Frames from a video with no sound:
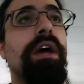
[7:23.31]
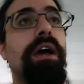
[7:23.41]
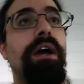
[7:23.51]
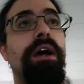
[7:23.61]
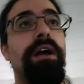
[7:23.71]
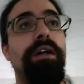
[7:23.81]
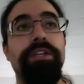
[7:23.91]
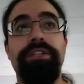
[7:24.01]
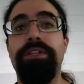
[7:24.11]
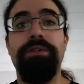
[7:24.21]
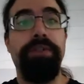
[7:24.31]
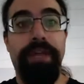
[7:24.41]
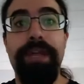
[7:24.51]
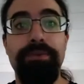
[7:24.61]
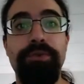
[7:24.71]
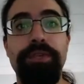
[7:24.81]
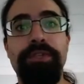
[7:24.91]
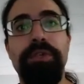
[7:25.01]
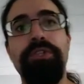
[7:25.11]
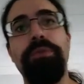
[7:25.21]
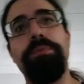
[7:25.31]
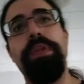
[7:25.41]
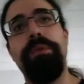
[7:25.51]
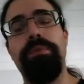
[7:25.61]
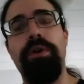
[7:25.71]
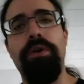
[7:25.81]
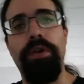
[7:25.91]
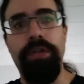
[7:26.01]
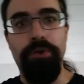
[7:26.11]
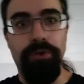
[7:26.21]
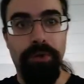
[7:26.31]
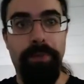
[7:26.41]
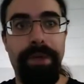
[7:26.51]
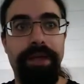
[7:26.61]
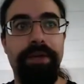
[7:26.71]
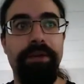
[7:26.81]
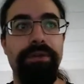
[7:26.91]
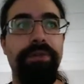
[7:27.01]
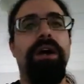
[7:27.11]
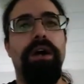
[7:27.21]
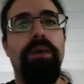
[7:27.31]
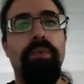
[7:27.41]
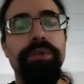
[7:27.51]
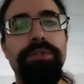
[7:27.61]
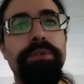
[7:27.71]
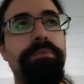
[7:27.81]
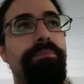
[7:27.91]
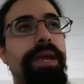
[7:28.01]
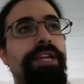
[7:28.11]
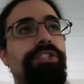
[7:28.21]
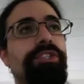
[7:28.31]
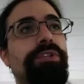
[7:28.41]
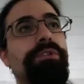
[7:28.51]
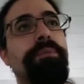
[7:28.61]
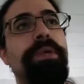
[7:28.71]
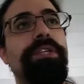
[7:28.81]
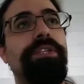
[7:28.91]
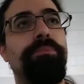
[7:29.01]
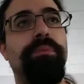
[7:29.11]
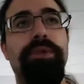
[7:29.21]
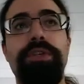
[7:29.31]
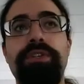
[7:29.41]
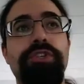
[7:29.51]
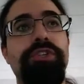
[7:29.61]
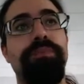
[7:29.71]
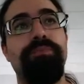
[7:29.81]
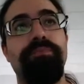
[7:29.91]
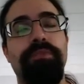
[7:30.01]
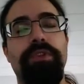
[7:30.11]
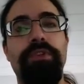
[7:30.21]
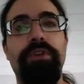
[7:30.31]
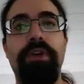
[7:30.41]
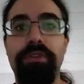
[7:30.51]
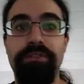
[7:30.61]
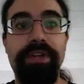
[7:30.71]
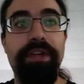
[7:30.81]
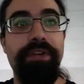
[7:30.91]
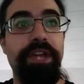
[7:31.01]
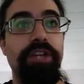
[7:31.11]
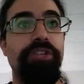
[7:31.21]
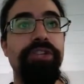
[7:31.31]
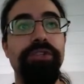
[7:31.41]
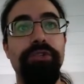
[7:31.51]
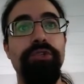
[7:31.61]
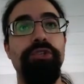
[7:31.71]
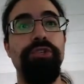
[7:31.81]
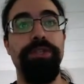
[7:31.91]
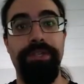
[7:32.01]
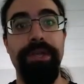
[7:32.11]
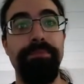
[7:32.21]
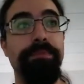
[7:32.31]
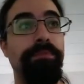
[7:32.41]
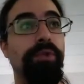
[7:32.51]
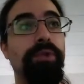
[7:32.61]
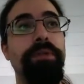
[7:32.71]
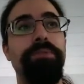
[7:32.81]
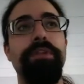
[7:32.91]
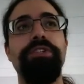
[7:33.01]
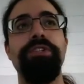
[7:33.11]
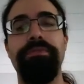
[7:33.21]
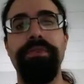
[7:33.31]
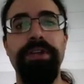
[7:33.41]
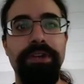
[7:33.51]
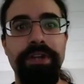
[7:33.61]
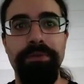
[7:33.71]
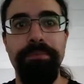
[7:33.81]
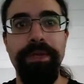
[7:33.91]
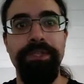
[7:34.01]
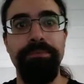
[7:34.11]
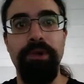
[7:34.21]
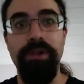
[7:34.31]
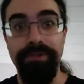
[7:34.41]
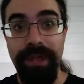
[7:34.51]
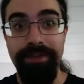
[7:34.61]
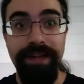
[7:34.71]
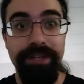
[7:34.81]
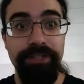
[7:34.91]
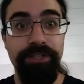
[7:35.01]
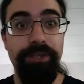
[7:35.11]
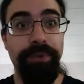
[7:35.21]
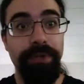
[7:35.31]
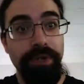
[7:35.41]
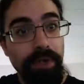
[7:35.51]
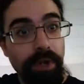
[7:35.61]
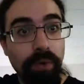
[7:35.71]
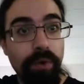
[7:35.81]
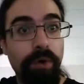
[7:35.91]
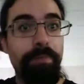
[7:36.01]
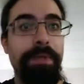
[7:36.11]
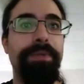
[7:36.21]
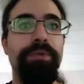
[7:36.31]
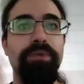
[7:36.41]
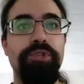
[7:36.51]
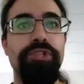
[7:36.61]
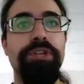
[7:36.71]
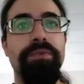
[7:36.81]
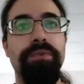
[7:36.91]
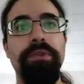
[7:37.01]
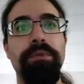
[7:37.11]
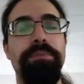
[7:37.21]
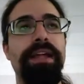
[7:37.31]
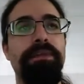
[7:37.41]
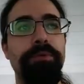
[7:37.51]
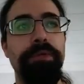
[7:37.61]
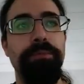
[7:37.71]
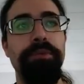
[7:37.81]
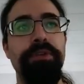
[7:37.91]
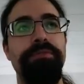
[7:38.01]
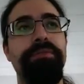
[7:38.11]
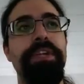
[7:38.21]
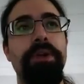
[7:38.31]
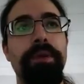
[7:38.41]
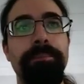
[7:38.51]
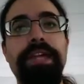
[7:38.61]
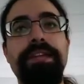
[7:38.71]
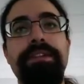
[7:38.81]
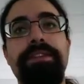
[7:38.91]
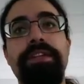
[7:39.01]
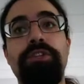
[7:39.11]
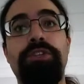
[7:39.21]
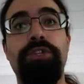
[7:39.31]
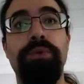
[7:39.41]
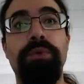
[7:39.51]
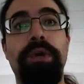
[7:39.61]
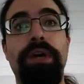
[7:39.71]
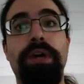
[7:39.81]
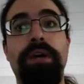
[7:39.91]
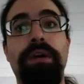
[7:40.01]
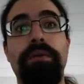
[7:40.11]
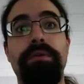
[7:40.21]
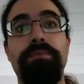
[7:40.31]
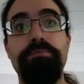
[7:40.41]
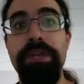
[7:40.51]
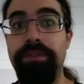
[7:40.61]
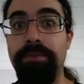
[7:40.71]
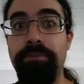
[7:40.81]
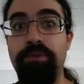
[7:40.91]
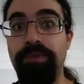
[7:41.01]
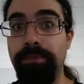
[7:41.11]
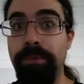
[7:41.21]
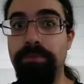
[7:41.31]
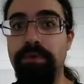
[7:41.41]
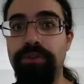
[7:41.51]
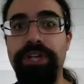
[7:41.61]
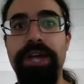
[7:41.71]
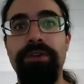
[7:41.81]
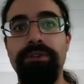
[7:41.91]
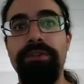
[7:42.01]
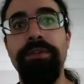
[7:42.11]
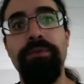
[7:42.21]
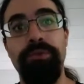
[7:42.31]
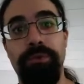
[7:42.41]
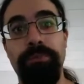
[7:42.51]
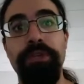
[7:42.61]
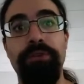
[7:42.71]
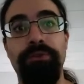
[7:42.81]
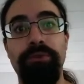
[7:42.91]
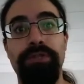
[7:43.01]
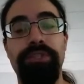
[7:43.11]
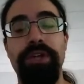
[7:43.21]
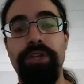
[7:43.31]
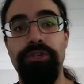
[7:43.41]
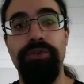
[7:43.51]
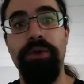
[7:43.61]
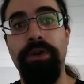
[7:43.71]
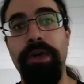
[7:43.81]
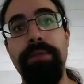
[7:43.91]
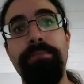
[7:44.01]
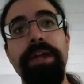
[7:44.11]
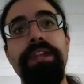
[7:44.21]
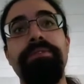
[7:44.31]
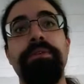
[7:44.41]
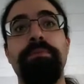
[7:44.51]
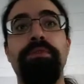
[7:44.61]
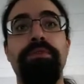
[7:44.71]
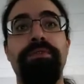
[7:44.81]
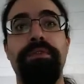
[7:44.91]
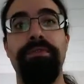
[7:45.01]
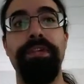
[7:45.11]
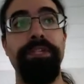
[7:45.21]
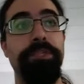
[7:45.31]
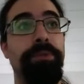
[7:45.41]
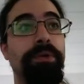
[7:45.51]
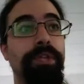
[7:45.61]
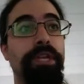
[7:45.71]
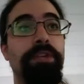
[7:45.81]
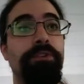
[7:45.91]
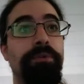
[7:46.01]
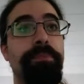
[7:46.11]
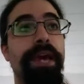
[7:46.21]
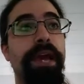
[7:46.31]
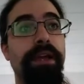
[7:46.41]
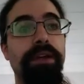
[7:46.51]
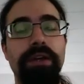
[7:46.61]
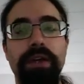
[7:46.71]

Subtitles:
because the hamstrings also play a part in your lower back health. Once you master the basic bridge, there are other variations you should attempt, including placing your feet on either a medicine ball if you have access to it, or maybe a little shelf or a little platform you could put your feet on. Anything to make the move a little bit more challenging, which will make your glutes stronger and might even improve the flexibility in your back.